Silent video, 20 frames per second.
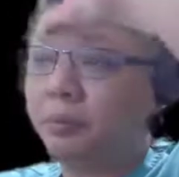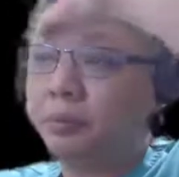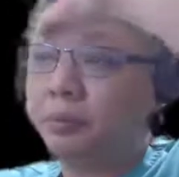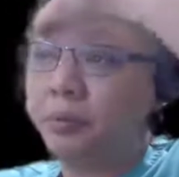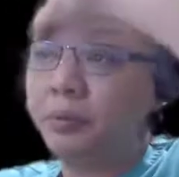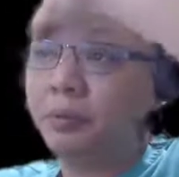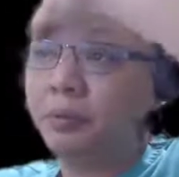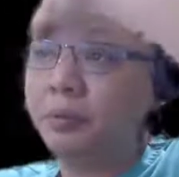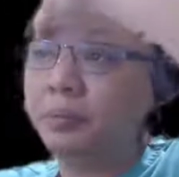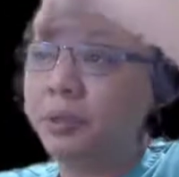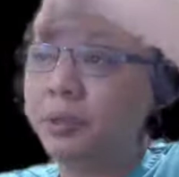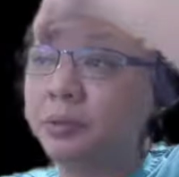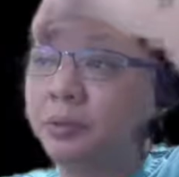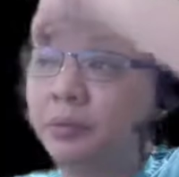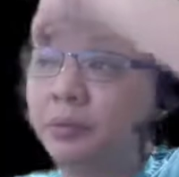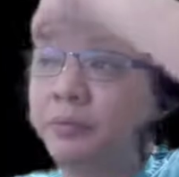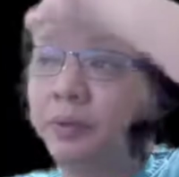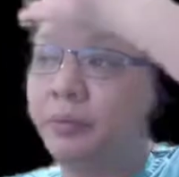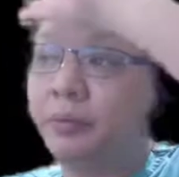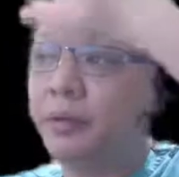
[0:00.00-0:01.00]

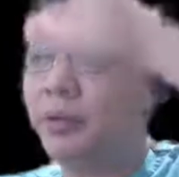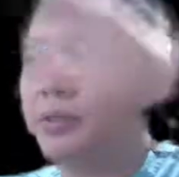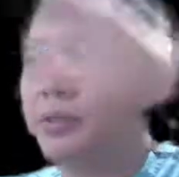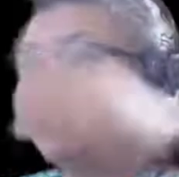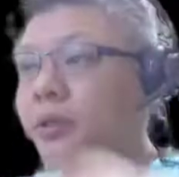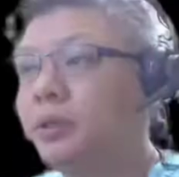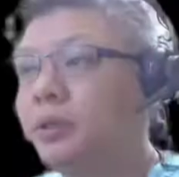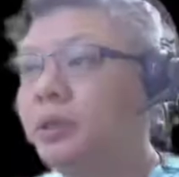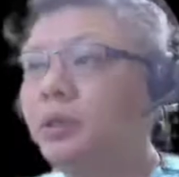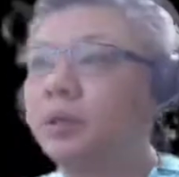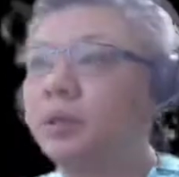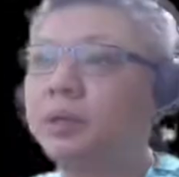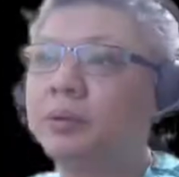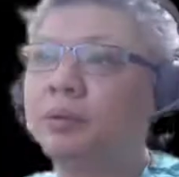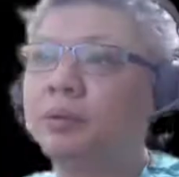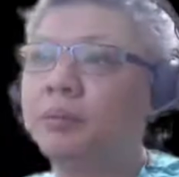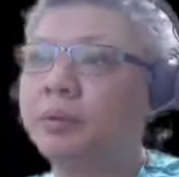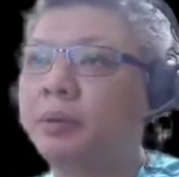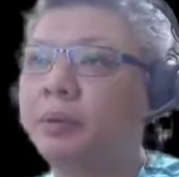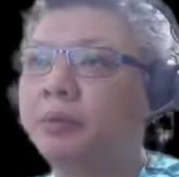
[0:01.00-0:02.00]
P1+1 variation,
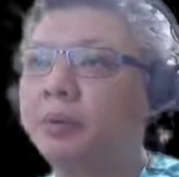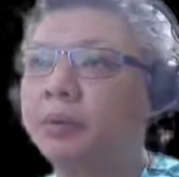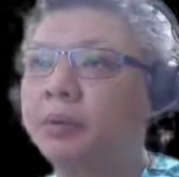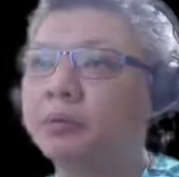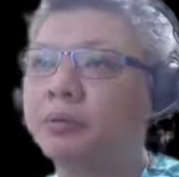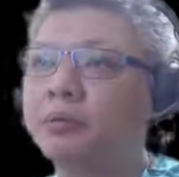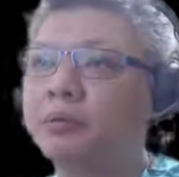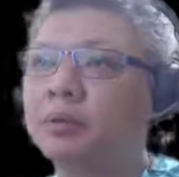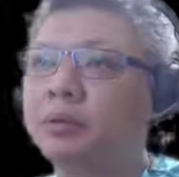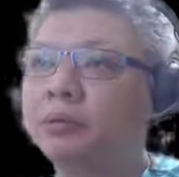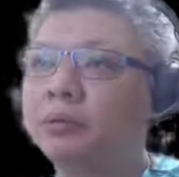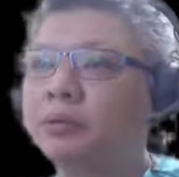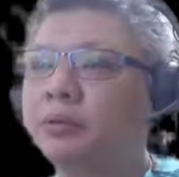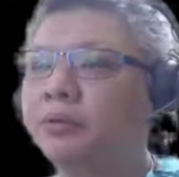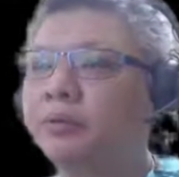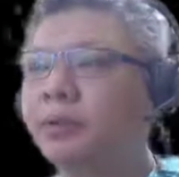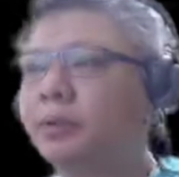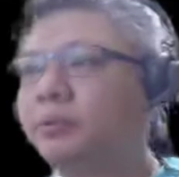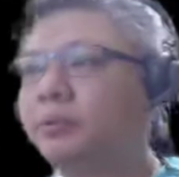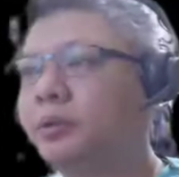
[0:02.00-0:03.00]
whereby black would try to
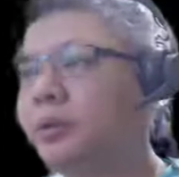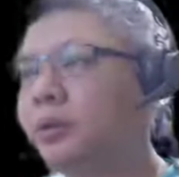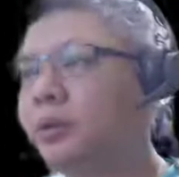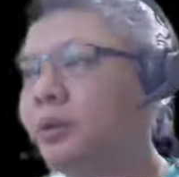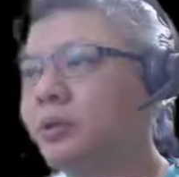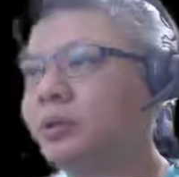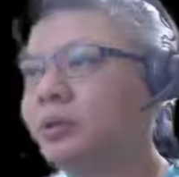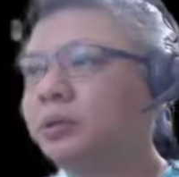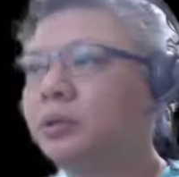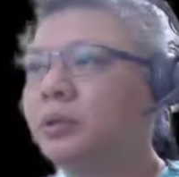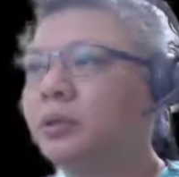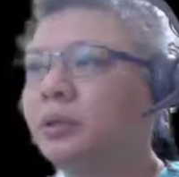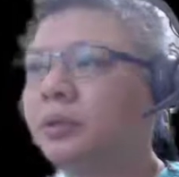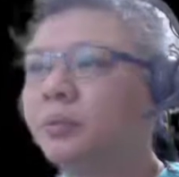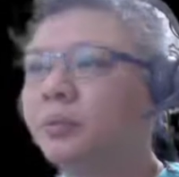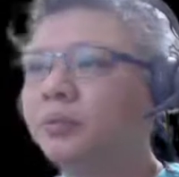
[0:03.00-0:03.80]
develop the horse.